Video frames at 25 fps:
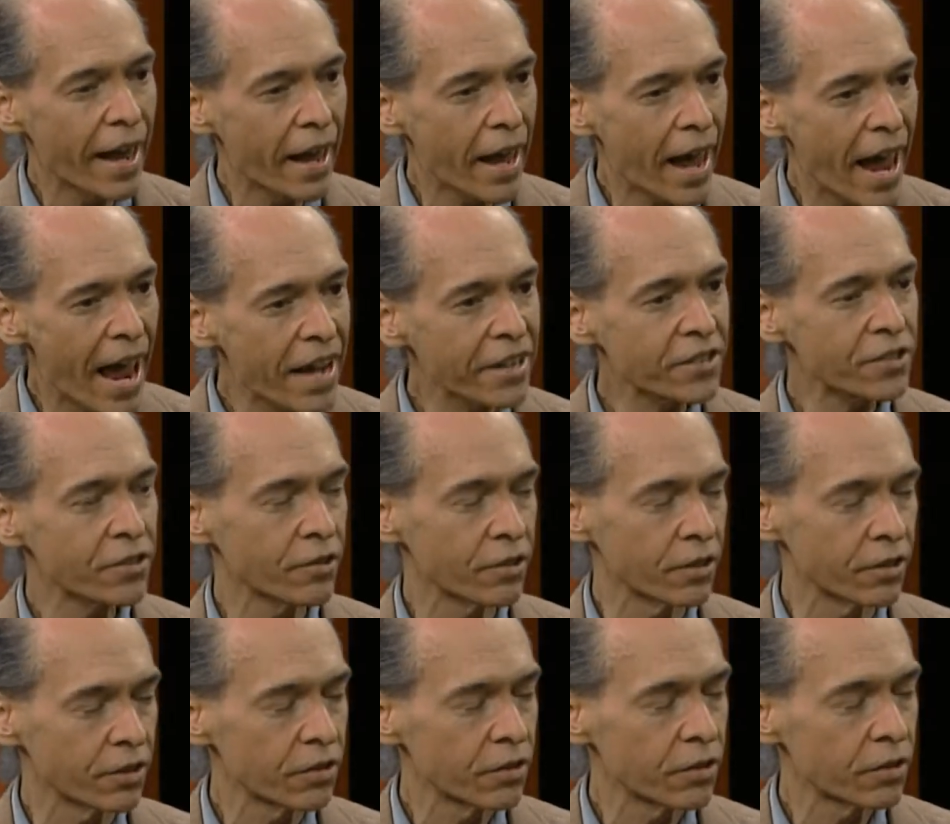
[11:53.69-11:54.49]

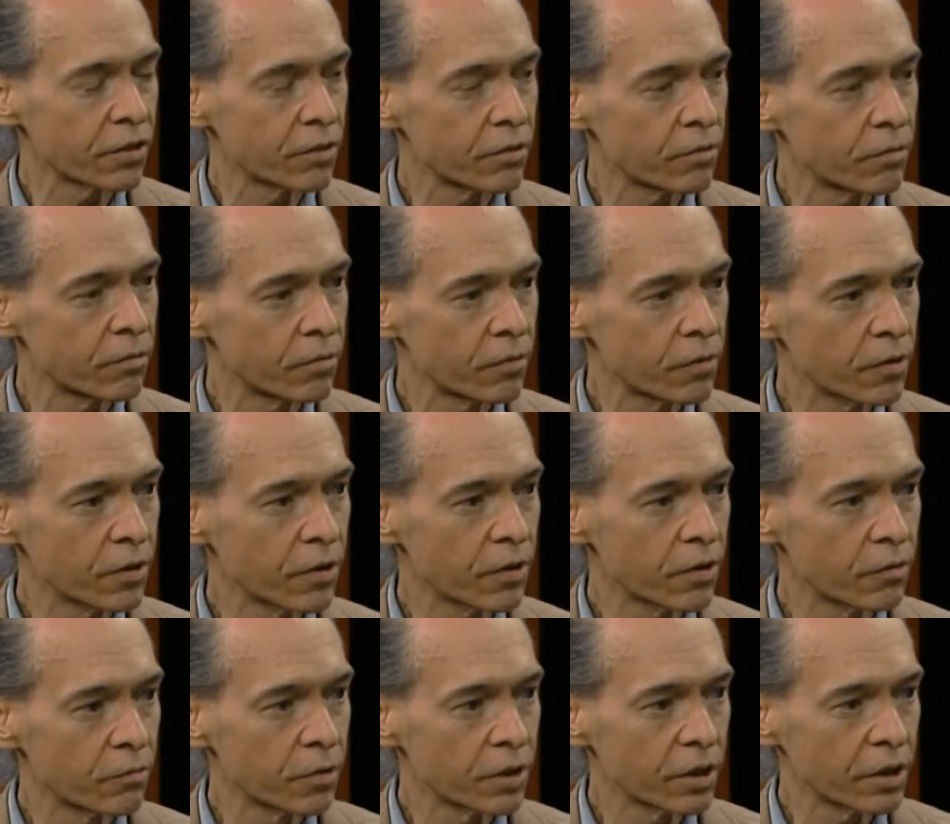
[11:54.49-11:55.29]
excellent. They're
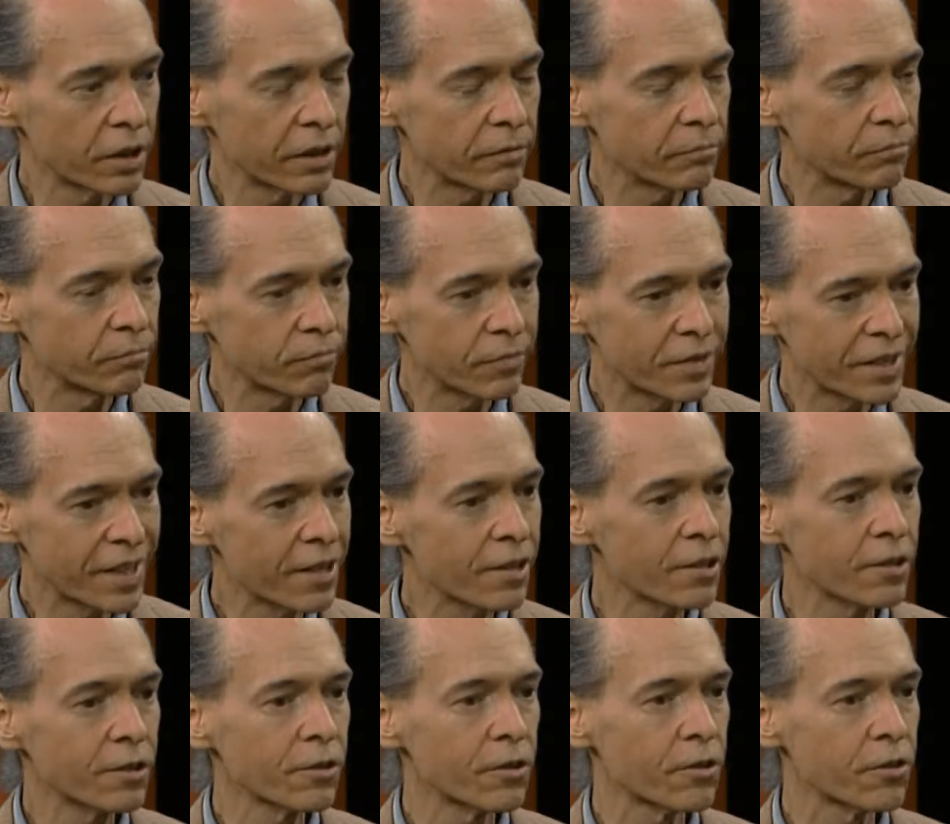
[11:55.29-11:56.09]
really
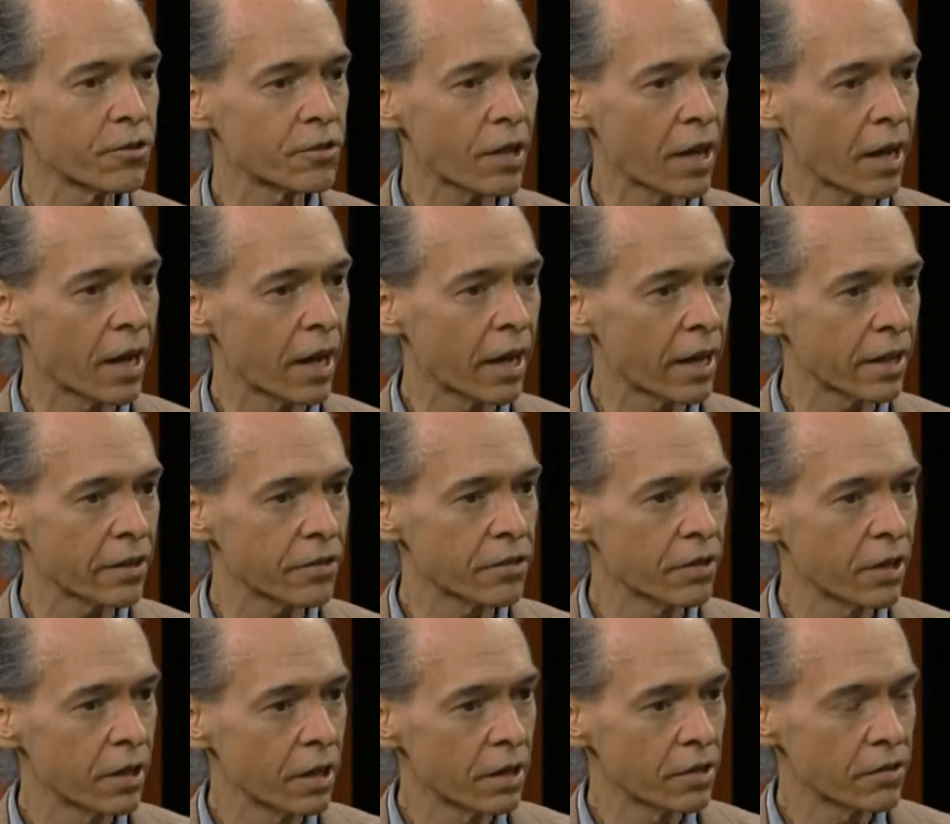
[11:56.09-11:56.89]
killers at,
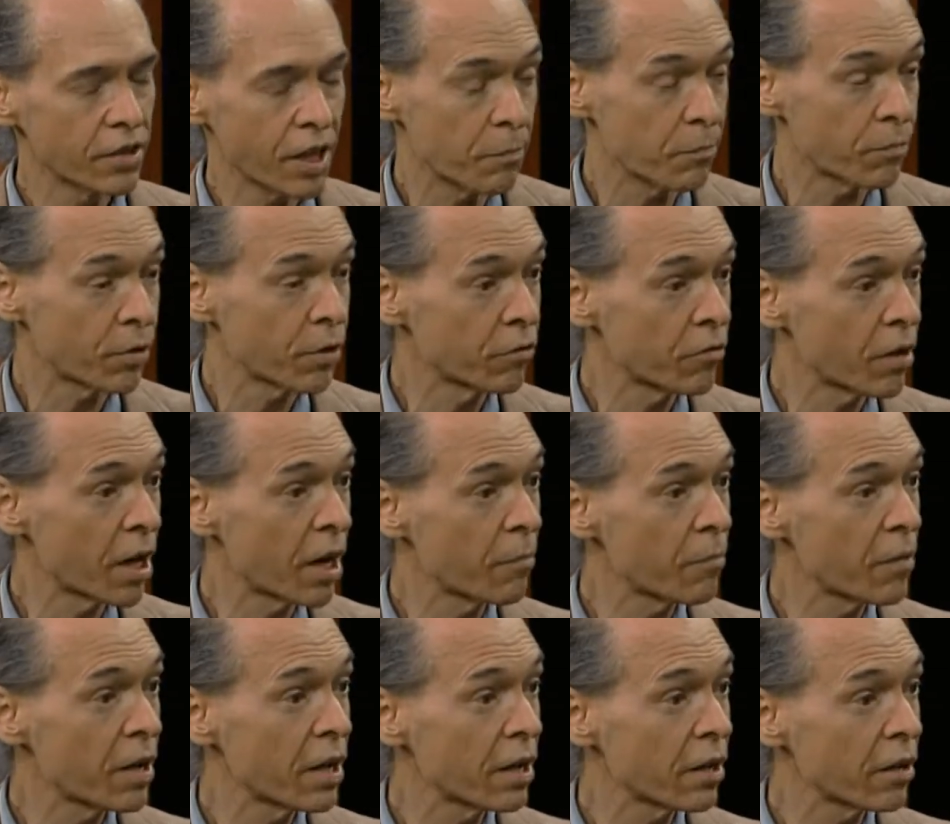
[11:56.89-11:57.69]
say,
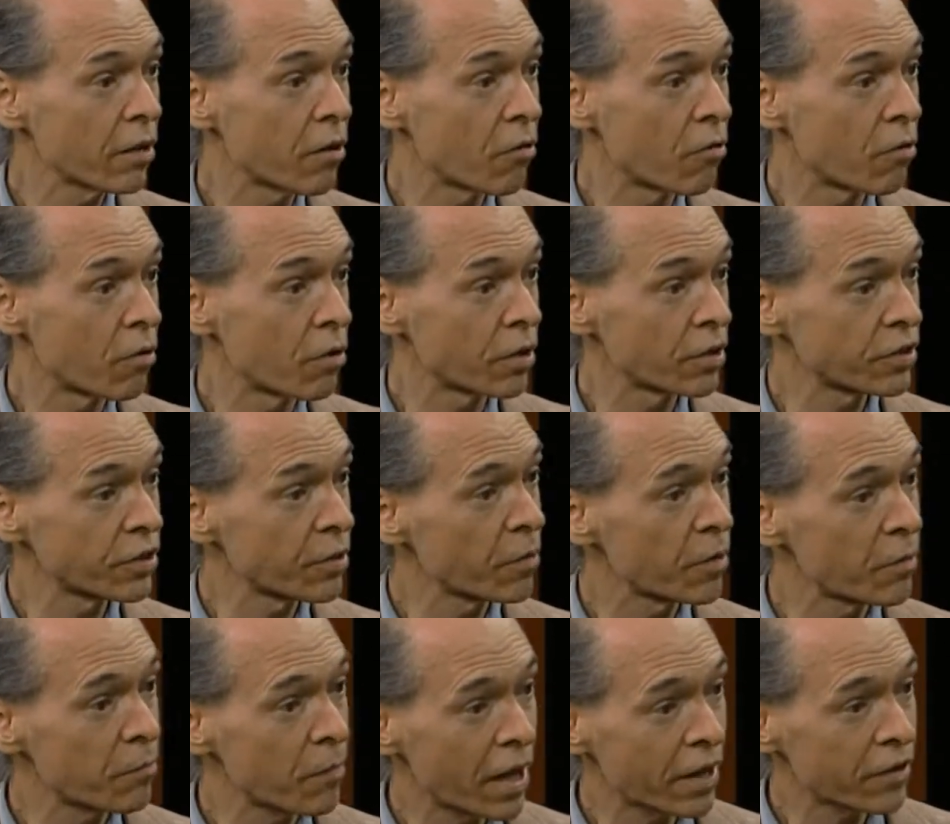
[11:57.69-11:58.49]
programming or
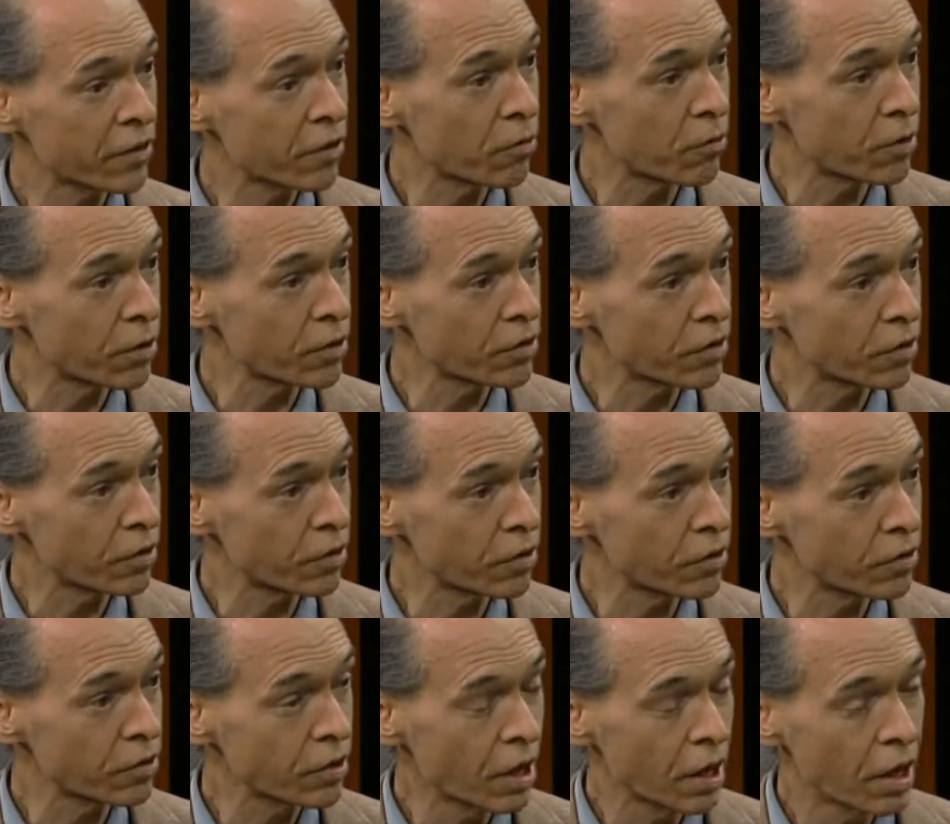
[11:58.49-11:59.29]
some of the math
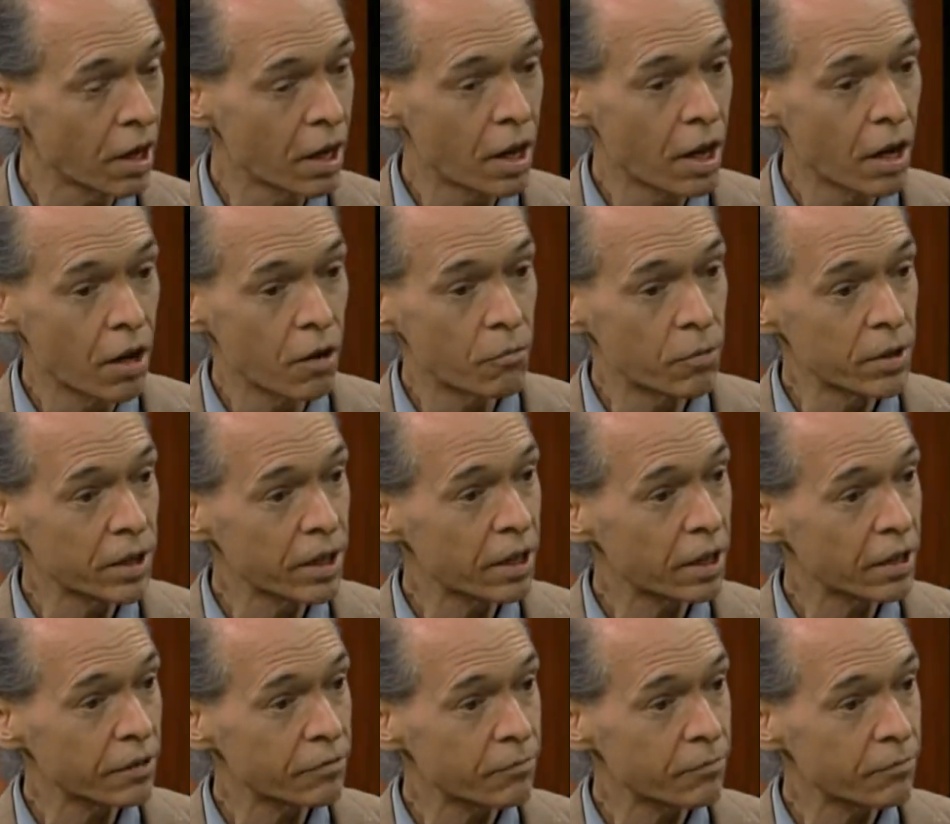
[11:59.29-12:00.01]
courses. We get